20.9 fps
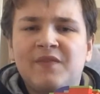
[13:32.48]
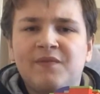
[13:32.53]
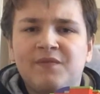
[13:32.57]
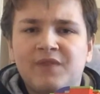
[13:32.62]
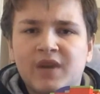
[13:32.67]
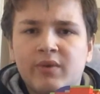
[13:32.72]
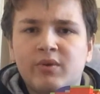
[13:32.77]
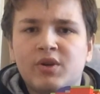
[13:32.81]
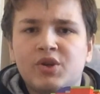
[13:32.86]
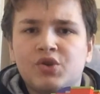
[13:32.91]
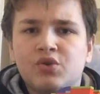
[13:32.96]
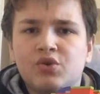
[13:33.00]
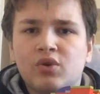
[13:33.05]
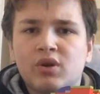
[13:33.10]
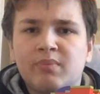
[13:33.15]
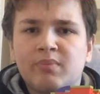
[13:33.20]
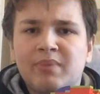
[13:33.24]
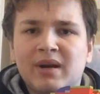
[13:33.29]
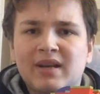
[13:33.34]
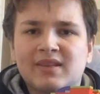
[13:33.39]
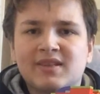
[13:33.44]
very short
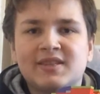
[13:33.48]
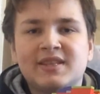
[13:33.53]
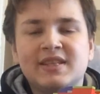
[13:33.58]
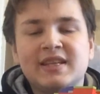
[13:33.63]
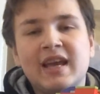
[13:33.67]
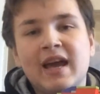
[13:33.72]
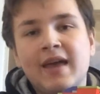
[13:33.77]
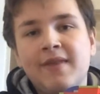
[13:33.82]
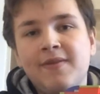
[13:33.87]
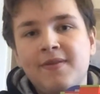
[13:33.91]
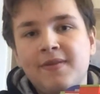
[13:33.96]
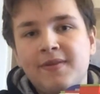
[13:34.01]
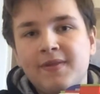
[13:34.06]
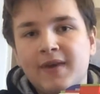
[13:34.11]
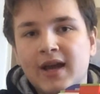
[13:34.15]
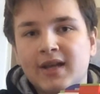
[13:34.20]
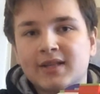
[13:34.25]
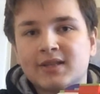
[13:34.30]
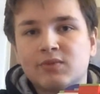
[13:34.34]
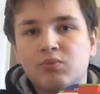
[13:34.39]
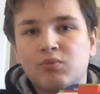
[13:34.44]
capacity, and
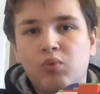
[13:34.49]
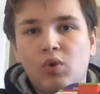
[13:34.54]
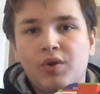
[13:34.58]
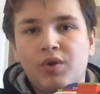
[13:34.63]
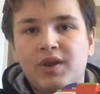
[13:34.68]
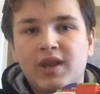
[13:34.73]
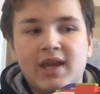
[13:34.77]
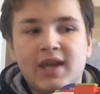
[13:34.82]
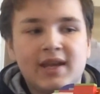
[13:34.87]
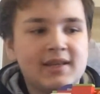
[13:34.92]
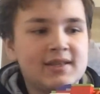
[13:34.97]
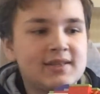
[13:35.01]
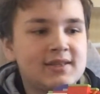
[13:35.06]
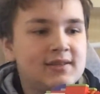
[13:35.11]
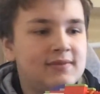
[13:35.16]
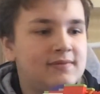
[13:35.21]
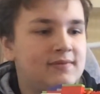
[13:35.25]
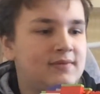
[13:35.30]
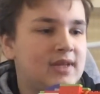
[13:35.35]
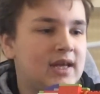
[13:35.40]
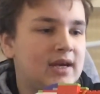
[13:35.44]
that's one
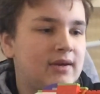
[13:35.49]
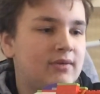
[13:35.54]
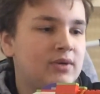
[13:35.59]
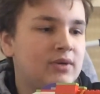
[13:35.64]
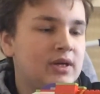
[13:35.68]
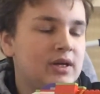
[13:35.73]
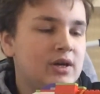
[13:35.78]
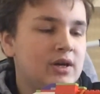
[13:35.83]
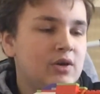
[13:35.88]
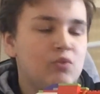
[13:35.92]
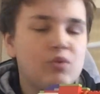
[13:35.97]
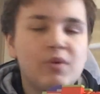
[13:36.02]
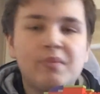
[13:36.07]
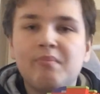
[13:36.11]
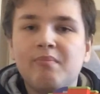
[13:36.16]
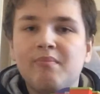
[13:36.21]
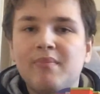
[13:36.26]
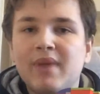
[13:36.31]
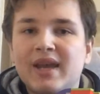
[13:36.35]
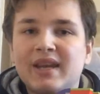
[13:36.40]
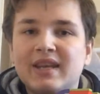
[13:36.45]
negative. Now, with
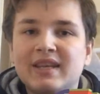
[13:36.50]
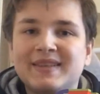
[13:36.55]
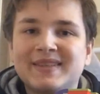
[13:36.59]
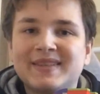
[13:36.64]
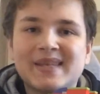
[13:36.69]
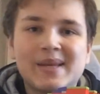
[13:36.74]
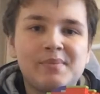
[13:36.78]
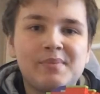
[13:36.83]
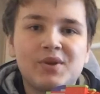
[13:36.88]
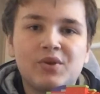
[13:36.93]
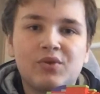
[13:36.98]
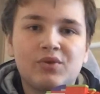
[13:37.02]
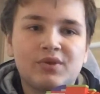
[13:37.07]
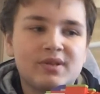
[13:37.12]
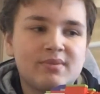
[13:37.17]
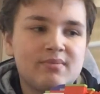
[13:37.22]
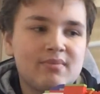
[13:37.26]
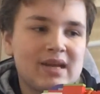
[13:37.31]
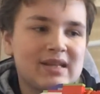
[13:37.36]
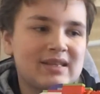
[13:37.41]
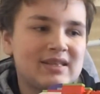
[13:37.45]
many
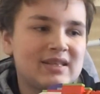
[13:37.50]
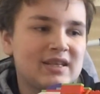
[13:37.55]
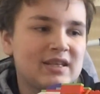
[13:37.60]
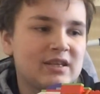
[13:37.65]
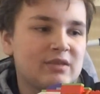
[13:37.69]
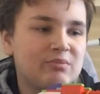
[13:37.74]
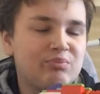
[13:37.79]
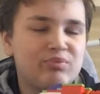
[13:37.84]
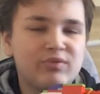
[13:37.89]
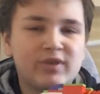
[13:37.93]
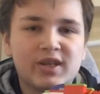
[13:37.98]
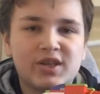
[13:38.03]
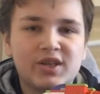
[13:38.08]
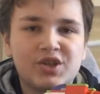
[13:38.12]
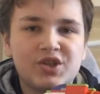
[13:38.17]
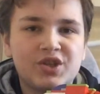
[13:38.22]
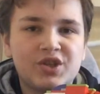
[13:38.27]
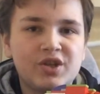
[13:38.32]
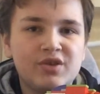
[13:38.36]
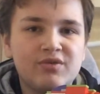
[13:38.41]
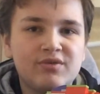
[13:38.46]
semi-automatic brick
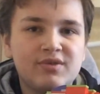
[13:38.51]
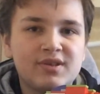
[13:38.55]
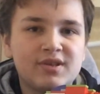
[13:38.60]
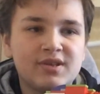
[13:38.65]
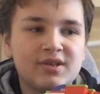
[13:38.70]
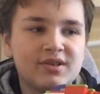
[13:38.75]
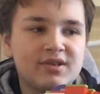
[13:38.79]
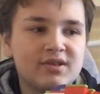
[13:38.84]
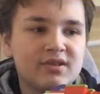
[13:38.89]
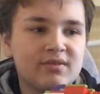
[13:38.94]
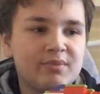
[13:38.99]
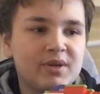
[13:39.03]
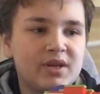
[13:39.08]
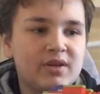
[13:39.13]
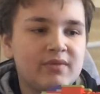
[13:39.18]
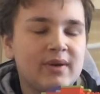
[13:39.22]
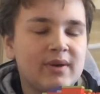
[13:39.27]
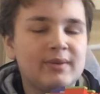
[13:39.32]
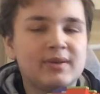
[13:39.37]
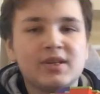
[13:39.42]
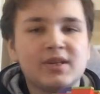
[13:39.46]
shooters that have
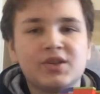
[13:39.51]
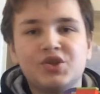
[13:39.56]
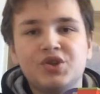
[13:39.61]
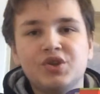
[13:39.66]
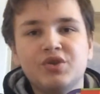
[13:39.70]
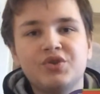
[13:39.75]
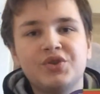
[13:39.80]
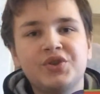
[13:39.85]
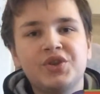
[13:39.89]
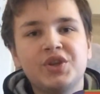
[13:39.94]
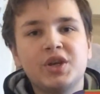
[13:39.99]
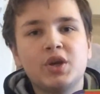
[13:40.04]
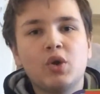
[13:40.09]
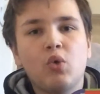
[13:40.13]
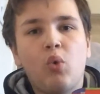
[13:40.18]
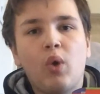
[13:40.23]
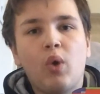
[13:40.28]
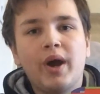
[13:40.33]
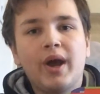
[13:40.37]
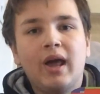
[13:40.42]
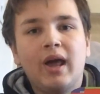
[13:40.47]
been around, there's usually
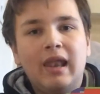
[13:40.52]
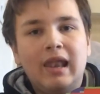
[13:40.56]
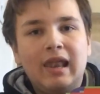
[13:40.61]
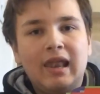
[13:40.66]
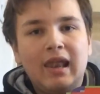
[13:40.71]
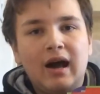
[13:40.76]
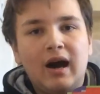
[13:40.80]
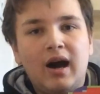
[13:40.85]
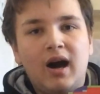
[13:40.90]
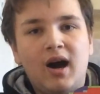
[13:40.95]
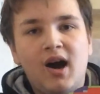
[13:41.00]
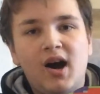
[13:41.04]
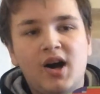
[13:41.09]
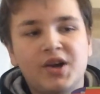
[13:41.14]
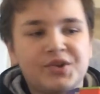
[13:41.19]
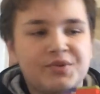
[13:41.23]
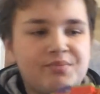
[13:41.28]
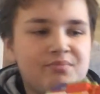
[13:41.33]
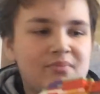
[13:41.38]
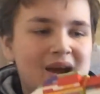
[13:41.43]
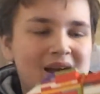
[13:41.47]
quite a
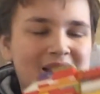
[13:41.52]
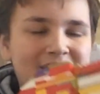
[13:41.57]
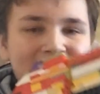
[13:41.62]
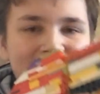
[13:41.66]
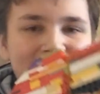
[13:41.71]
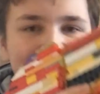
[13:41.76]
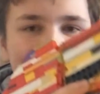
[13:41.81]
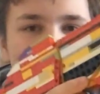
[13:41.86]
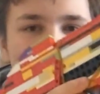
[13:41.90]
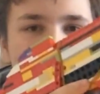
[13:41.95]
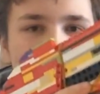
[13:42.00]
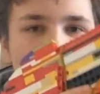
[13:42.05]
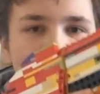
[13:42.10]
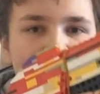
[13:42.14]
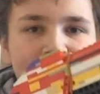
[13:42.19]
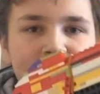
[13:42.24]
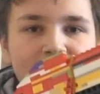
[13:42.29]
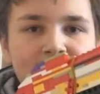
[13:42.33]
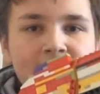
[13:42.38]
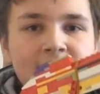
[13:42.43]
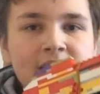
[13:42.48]
large
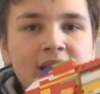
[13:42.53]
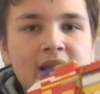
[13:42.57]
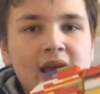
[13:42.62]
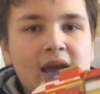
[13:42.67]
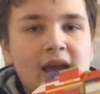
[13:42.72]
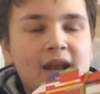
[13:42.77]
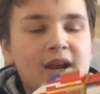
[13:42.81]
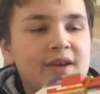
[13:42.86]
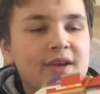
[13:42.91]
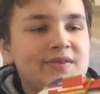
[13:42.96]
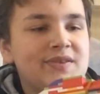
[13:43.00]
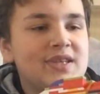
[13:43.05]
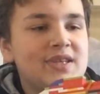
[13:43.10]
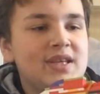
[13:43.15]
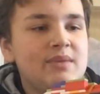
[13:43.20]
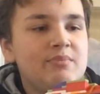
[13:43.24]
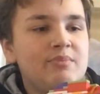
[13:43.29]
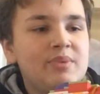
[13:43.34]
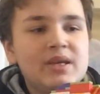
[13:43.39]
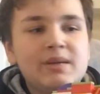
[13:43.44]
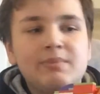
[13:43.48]
magazine. And I've
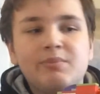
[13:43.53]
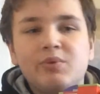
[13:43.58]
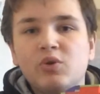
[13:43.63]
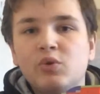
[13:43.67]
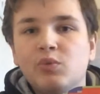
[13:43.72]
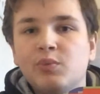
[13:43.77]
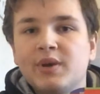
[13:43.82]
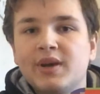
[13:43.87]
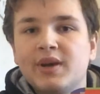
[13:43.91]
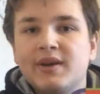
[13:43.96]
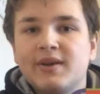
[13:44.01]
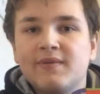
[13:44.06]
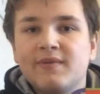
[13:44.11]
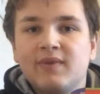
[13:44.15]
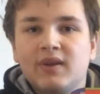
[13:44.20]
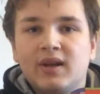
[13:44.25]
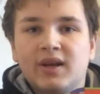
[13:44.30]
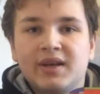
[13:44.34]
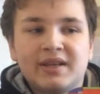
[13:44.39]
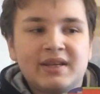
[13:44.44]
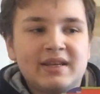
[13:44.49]
seen people with
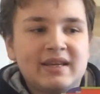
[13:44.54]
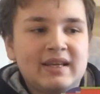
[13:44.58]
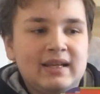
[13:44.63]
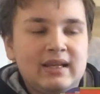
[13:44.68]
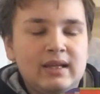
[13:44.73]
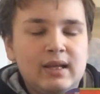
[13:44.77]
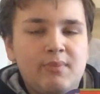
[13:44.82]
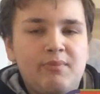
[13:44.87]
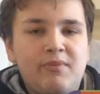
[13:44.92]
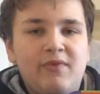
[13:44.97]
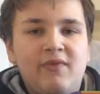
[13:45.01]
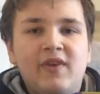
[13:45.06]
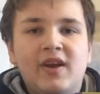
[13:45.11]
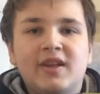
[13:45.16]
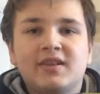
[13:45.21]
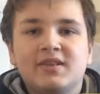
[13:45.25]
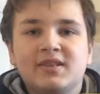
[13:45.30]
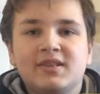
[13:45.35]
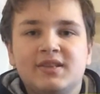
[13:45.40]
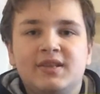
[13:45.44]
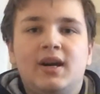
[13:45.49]
like
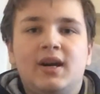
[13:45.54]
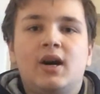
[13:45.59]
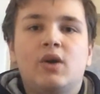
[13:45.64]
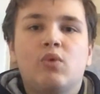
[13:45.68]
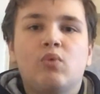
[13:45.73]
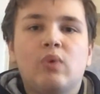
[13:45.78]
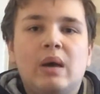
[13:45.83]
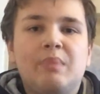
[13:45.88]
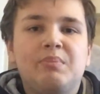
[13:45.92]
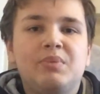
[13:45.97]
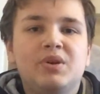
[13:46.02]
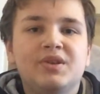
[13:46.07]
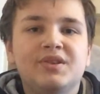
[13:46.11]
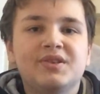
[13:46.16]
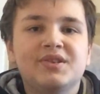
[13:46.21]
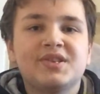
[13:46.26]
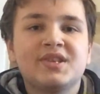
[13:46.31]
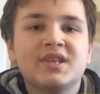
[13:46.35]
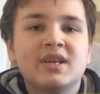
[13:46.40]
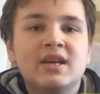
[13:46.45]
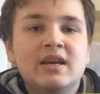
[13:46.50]
clip-fed style
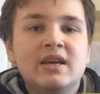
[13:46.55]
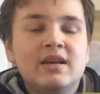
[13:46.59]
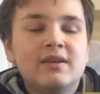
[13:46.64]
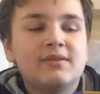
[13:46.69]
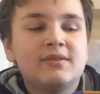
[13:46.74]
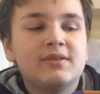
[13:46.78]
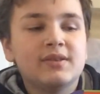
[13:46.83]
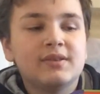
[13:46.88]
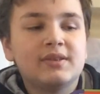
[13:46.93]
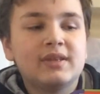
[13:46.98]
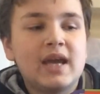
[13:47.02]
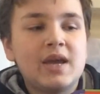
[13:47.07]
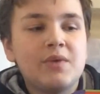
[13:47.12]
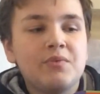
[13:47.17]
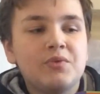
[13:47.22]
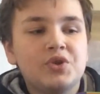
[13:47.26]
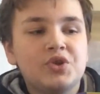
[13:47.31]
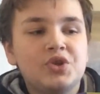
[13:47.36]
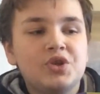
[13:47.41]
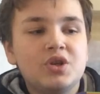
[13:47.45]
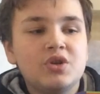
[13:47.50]
weapons that they
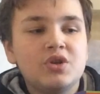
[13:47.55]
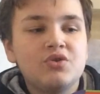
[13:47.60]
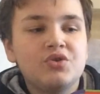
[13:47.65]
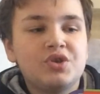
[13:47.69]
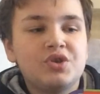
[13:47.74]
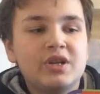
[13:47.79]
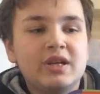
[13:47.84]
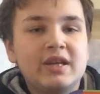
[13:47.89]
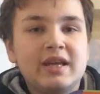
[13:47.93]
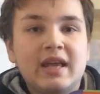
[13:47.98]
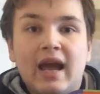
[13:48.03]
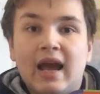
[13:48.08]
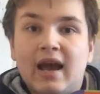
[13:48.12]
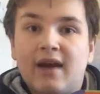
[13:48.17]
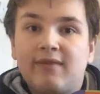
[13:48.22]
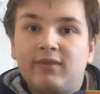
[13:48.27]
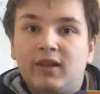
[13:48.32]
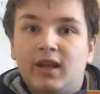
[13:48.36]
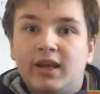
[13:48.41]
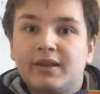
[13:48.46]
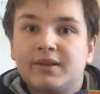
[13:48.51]
would usually
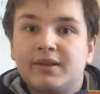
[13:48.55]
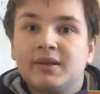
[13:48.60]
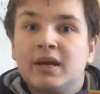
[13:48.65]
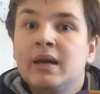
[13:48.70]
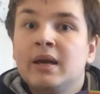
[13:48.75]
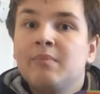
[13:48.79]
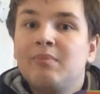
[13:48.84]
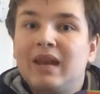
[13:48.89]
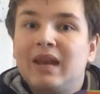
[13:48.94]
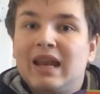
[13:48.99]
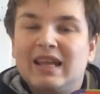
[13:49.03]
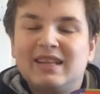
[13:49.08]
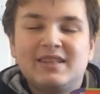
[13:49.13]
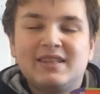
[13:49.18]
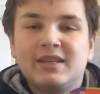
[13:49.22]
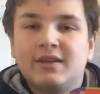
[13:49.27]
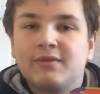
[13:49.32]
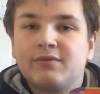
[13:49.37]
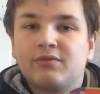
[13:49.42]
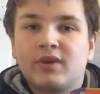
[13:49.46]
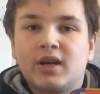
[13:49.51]
have like
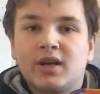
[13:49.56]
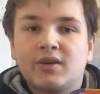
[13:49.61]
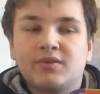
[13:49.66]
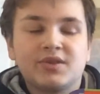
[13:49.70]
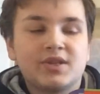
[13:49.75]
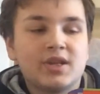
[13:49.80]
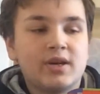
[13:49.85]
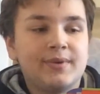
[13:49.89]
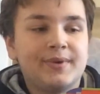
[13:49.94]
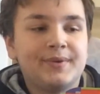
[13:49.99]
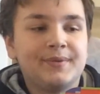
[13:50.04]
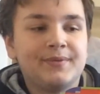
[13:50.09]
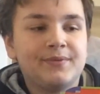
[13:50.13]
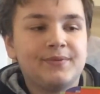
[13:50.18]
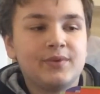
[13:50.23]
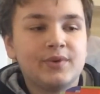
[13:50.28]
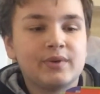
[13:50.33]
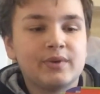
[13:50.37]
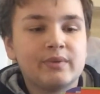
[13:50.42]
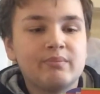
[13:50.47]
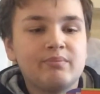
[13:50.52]
plenty of rounds going
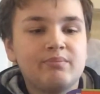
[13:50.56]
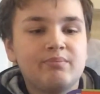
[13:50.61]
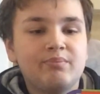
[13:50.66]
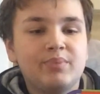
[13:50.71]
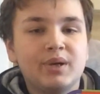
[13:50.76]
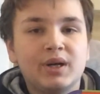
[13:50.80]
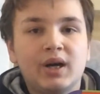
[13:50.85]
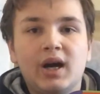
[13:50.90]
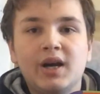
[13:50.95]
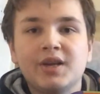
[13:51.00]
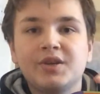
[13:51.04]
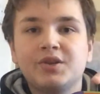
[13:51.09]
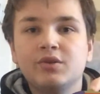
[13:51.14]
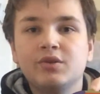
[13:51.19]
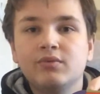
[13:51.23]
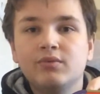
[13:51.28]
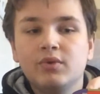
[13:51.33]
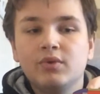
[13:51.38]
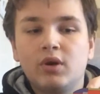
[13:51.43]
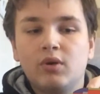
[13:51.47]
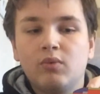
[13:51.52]
through. But I
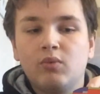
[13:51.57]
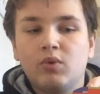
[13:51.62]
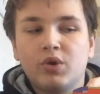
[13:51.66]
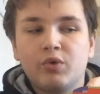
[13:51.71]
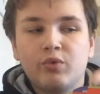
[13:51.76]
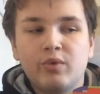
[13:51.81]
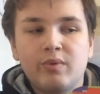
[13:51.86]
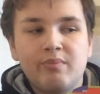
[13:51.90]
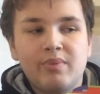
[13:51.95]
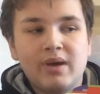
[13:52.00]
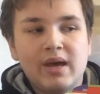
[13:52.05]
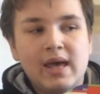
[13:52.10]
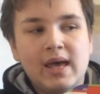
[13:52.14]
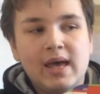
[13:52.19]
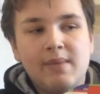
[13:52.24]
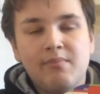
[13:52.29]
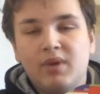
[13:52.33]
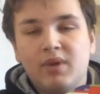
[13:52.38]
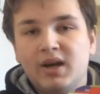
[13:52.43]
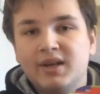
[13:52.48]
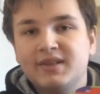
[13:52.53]
do not want to
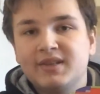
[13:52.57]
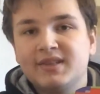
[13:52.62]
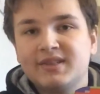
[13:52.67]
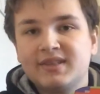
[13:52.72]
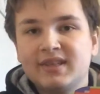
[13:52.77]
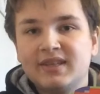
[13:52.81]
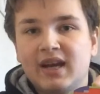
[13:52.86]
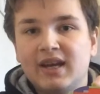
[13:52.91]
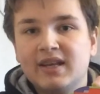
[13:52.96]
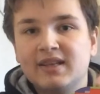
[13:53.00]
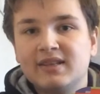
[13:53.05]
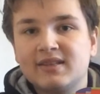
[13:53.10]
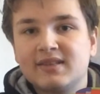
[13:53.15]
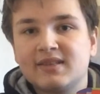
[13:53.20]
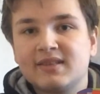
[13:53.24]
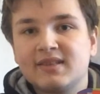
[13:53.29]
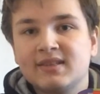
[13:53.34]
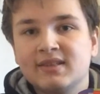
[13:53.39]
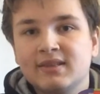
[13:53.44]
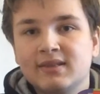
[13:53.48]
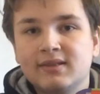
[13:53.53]
impair my
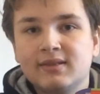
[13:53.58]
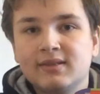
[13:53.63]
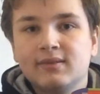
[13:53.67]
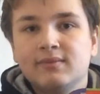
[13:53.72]
sights